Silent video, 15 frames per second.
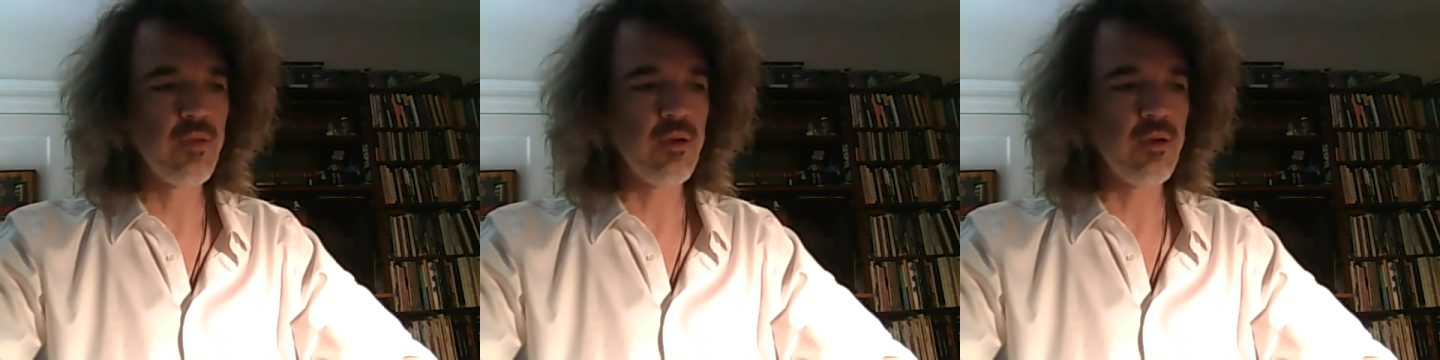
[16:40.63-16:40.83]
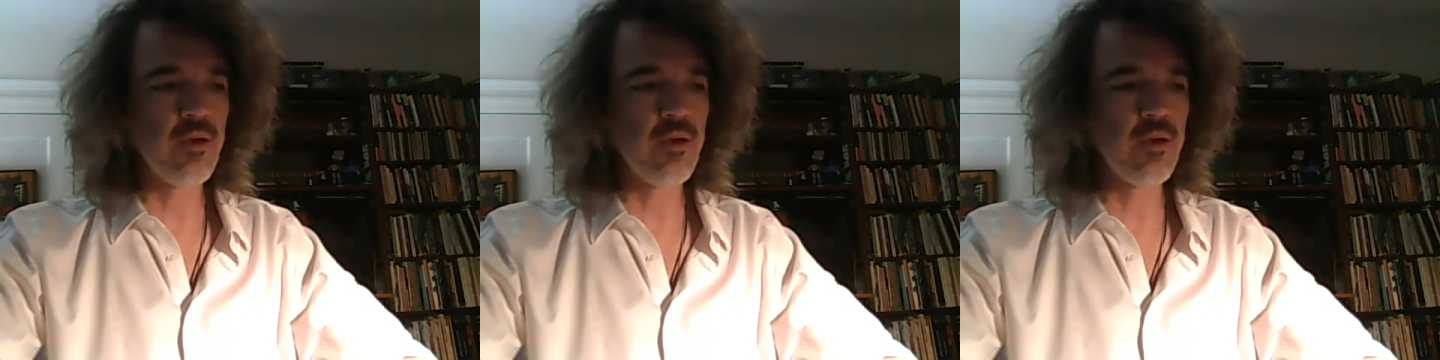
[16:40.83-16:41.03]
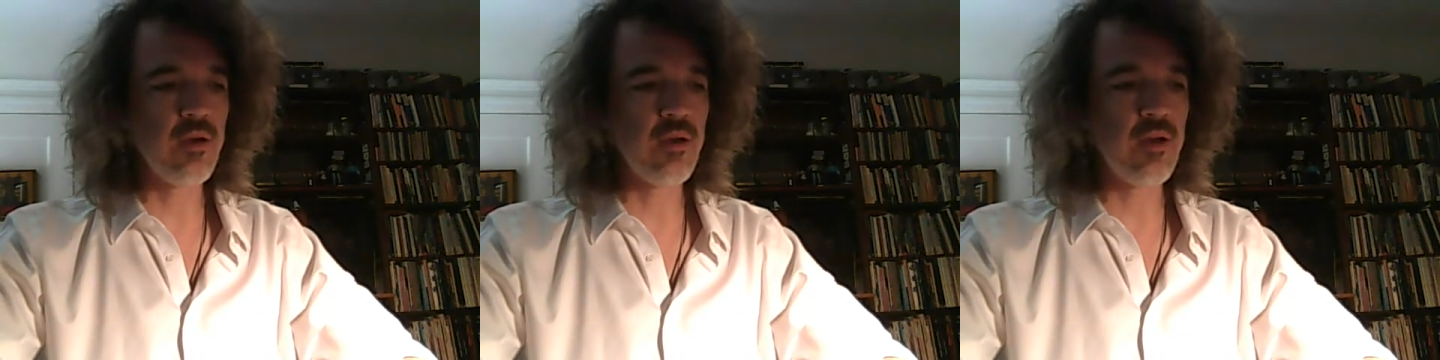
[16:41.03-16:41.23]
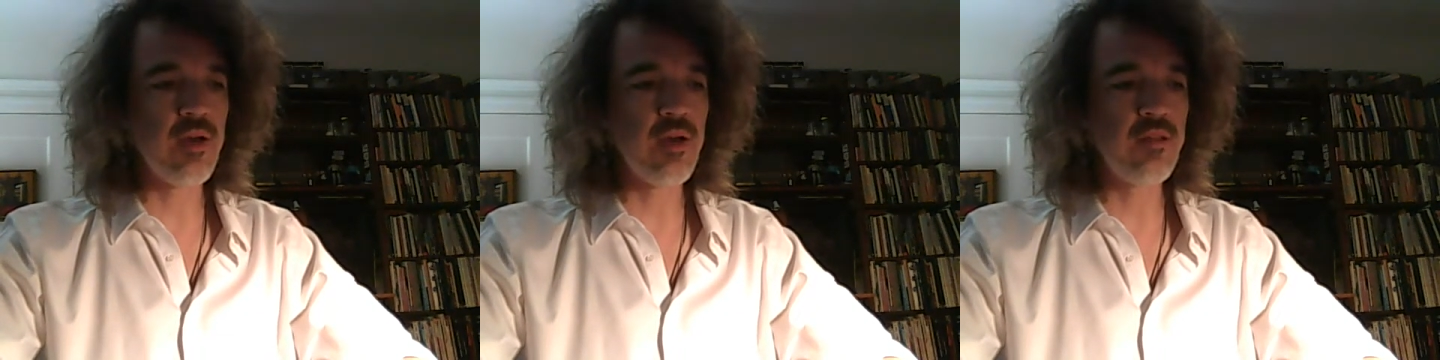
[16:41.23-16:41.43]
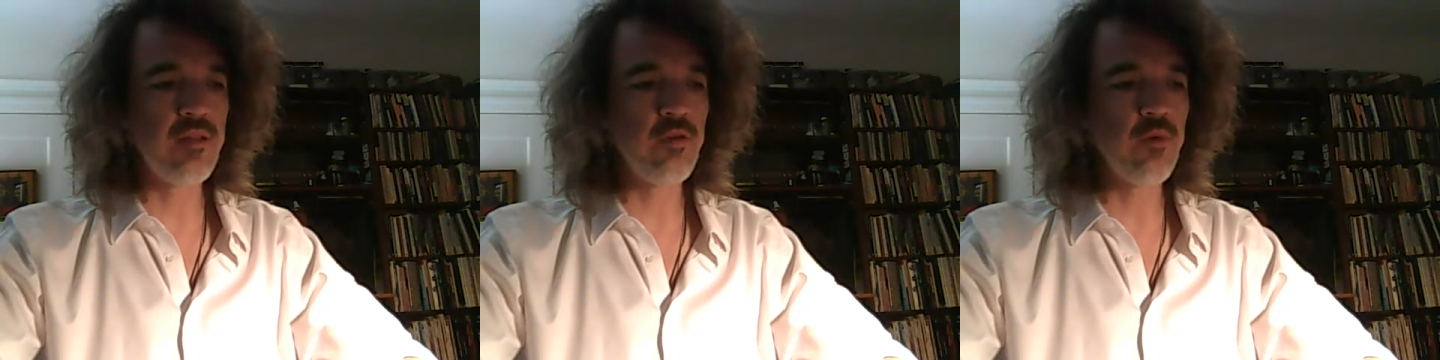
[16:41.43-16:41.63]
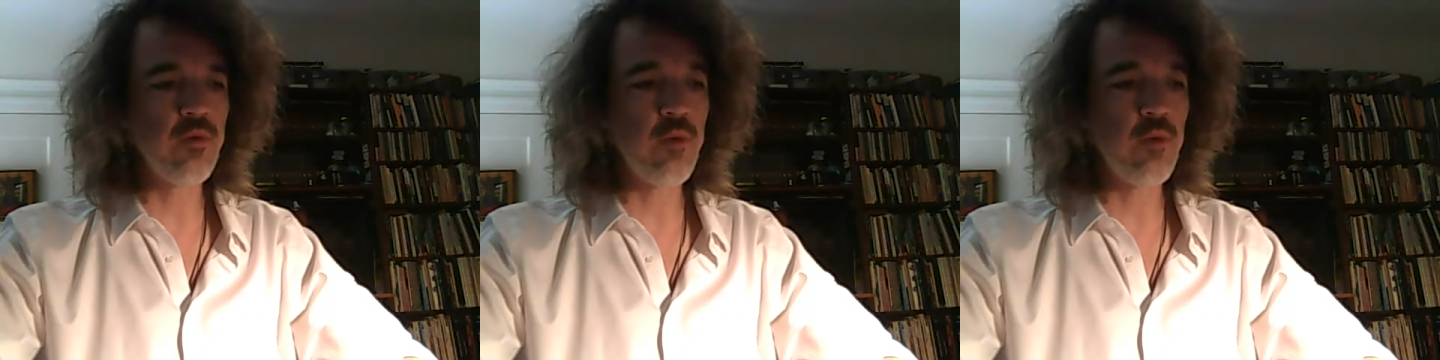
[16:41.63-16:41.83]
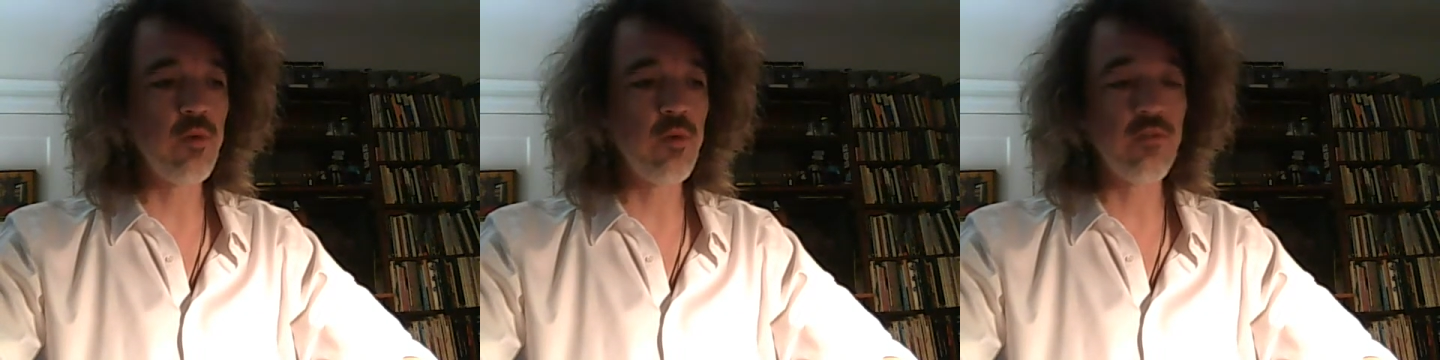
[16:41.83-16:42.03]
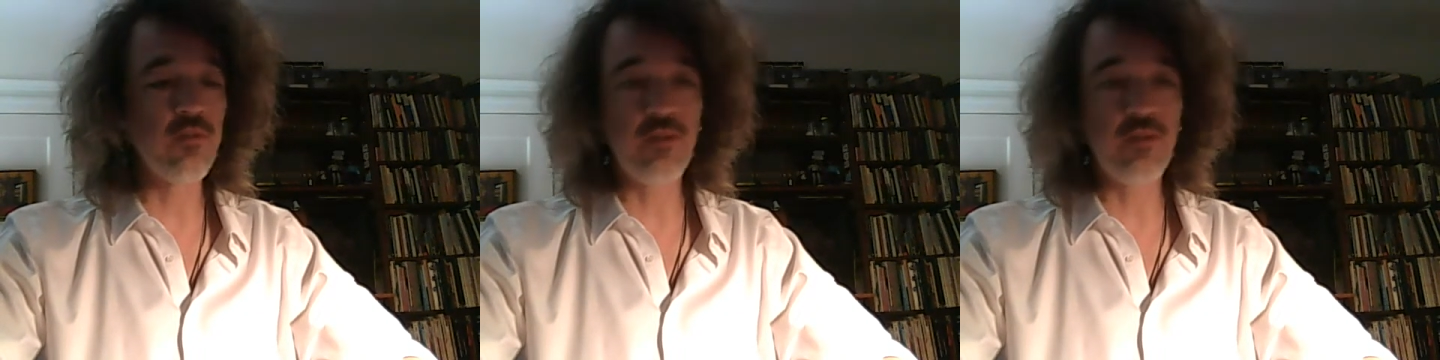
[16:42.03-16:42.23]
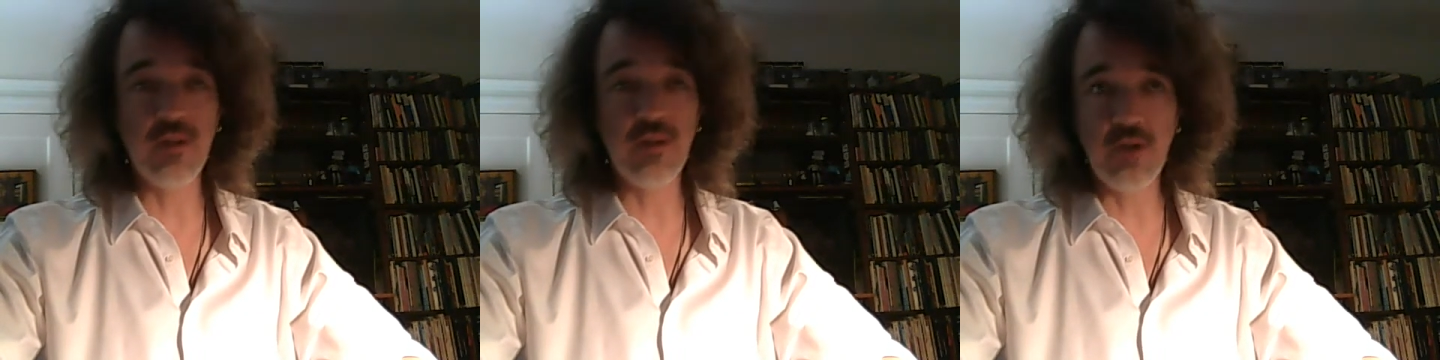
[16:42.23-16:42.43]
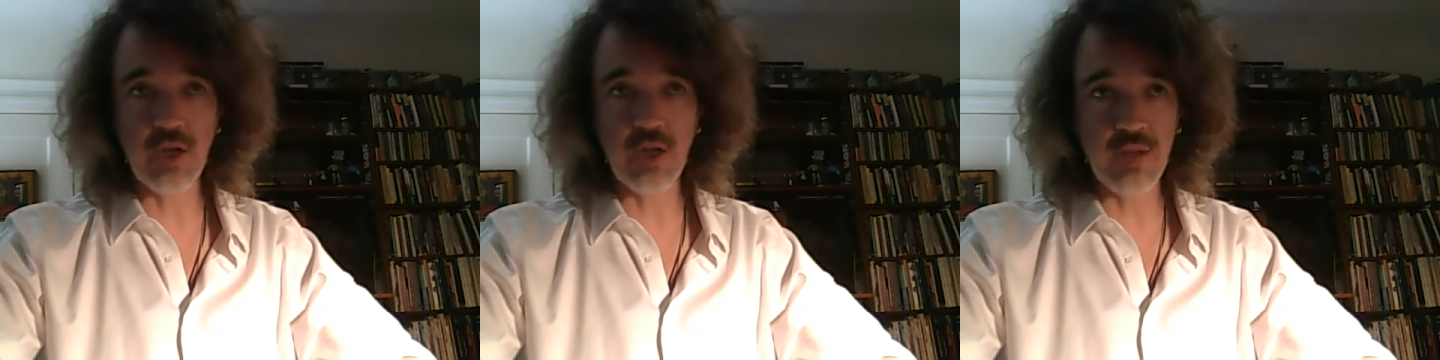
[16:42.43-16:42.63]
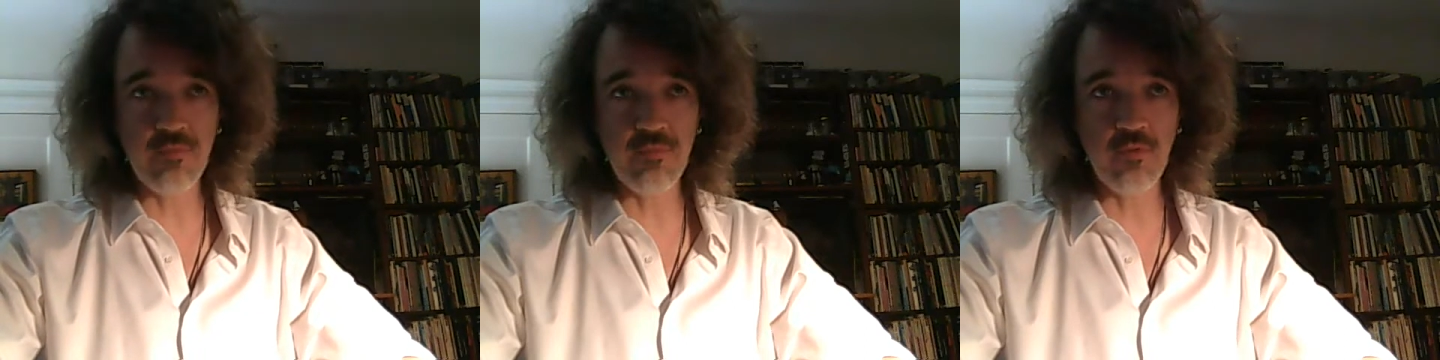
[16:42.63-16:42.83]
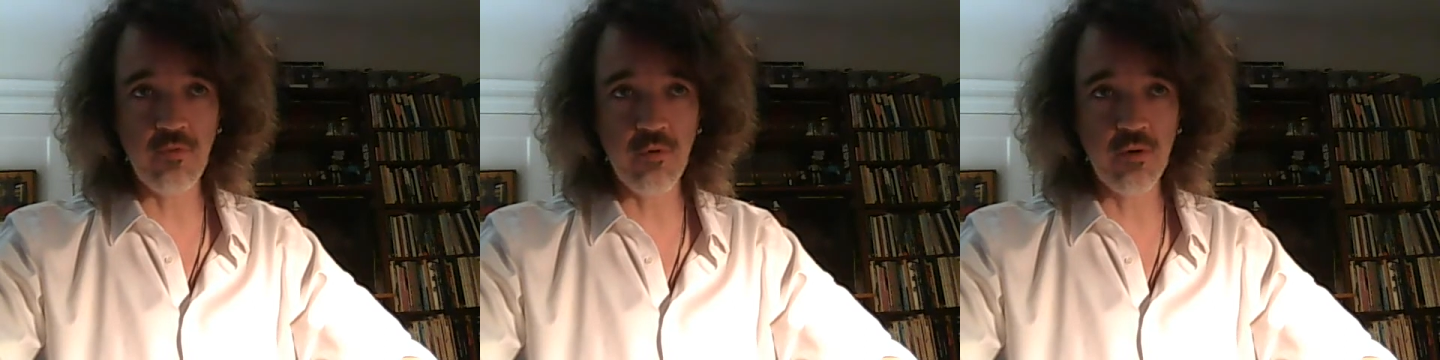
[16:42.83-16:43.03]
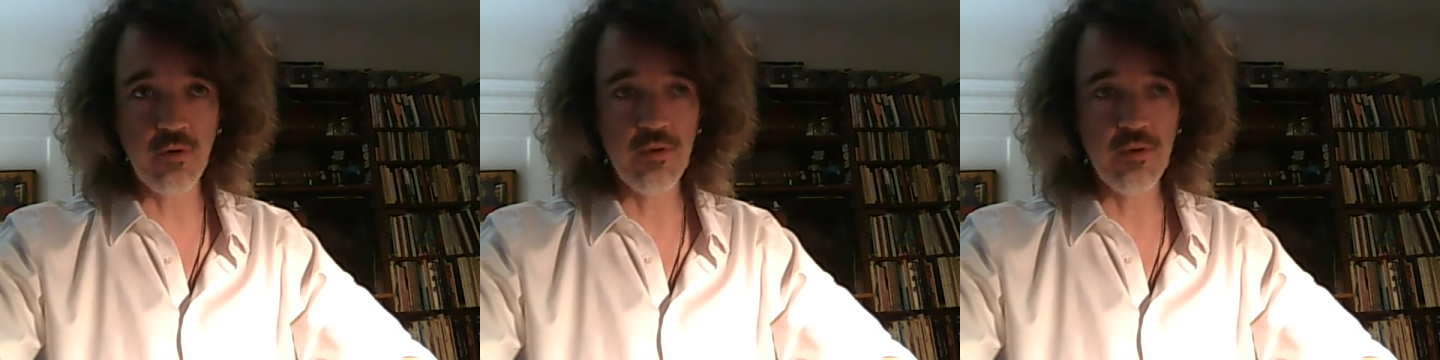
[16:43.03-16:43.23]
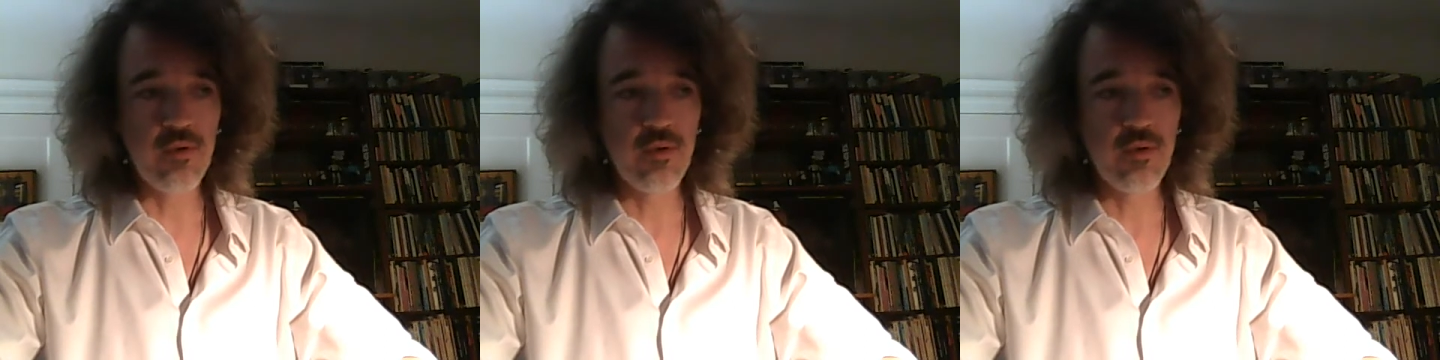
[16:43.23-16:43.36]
a guy who I once did a job for,